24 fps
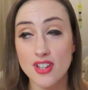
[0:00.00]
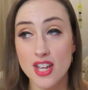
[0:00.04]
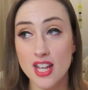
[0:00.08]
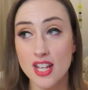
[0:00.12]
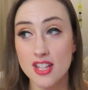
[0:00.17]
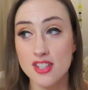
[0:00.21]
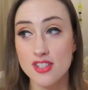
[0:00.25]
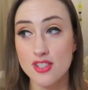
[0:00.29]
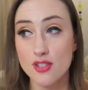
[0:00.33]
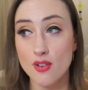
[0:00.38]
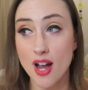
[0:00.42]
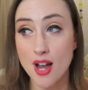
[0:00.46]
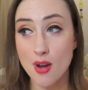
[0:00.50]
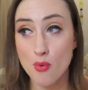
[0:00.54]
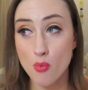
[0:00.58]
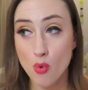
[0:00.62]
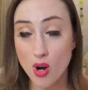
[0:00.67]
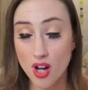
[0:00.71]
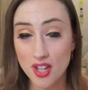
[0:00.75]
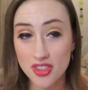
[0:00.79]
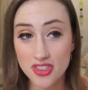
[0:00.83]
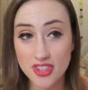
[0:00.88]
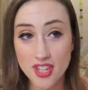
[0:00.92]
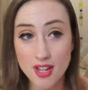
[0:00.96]
And so I
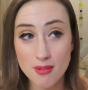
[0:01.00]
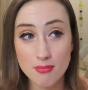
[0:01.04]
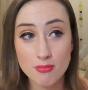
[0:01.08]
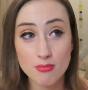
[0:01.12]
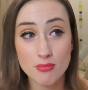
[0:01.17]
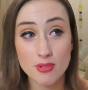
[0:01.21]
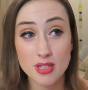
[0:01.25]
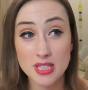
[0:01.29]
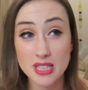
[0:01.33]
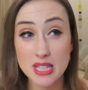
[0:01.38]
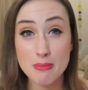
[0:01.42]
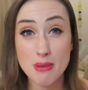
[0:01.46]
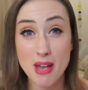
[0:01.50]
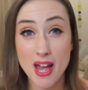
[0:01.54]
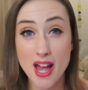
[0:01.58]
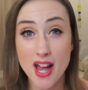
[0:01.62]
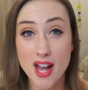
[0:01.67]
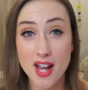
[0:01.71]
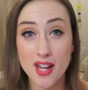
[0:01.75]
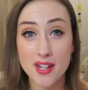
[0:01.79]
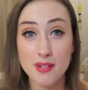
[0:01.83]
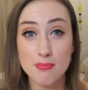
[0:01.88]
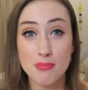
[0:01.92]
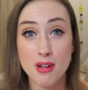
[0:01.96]
want them really
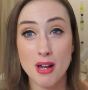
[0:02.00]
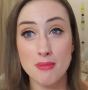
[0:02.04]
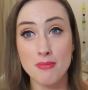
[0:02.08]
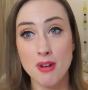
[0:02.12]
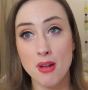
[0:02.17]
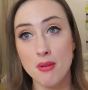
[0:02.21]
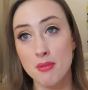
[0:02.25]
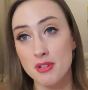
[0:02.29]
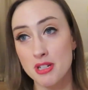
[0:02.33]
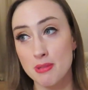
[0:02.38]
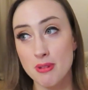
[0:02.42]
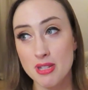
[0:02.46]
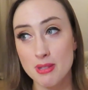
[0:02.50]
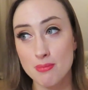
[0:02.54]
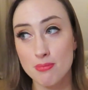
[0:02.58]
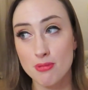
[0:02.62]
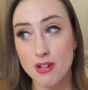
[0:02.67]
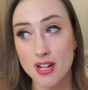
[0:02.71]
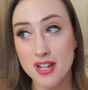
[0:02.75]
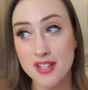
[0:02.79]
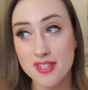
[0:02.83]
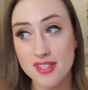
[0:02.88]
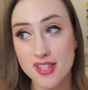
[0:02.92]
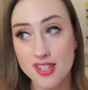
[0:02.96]
bad, but I'm not willing to pay the
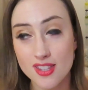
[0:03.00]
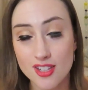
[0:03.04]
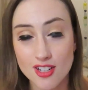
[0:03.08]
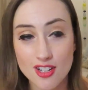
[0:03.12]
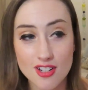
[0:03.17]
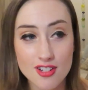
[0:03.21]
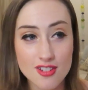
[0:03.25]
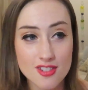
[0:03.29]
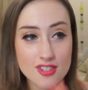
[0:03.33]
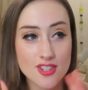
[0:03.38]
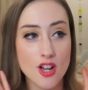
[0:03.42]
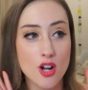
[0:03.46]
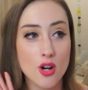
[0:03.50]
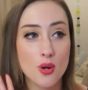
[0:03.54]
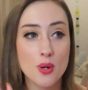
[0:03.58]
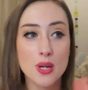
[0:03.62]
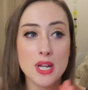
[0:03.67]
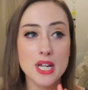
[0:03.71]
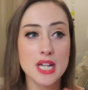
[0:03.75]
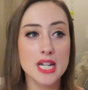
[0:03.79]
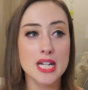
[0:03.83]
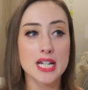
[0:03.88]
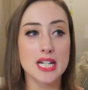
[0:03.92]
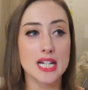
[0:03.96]
price either. So
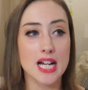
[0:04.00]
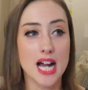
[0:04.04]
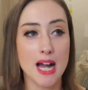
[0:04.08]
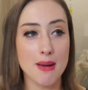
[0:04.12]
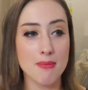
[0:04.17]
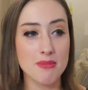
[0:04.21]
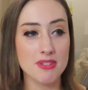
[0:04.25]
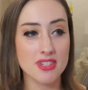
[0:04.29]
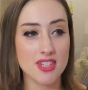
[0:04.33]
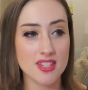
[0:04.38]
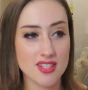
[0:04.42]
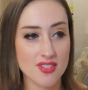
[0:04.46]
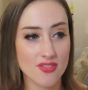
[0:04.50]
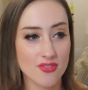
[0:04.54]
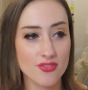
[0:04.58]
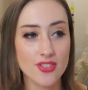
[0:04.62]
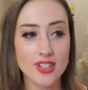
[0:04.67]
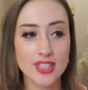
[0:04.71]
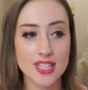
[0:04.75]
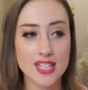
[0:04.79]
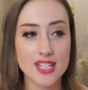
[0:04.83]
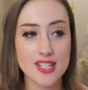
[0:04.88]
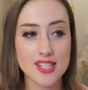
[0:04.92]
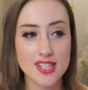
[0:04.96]
I'm in this
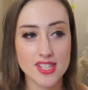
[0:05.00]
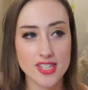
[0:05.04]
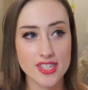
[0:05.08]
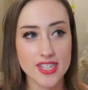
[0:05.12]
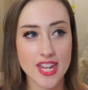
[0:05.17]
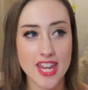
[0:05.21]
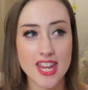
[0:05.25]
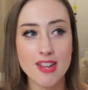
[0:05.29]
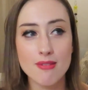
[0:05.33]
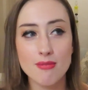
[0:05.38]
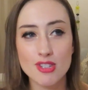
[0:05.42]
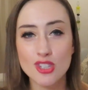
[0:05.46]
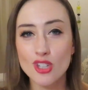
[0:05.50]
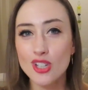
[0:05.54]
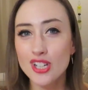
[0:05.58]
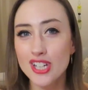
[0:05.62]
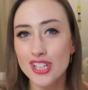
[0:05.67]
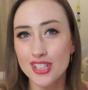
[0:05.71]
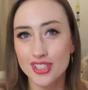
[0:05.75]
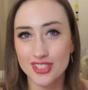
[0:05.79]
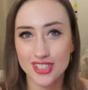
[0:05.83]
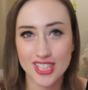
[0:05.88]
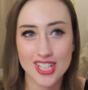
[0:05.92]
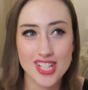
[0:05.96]
funny state with
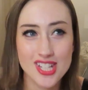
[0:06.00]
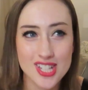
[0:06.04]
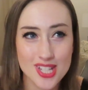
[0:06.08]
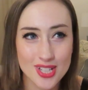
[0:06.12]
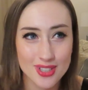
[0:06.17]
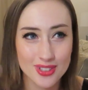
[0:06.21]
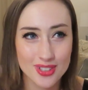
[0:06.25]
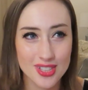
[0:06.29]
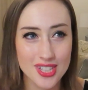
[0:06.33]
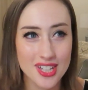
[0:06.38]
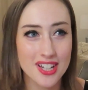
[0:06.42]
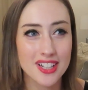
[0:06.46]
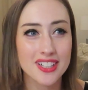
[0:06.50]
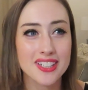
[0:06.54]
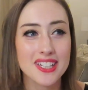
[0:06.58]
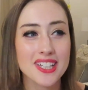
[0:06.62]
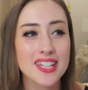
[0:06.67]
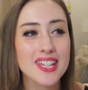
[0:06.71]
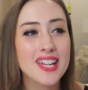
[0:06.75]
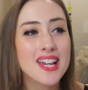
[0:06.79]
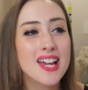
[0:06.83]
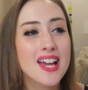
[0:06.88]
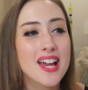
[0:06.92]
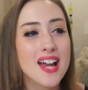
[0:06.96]
Hilde
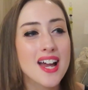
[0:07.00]
Soliani.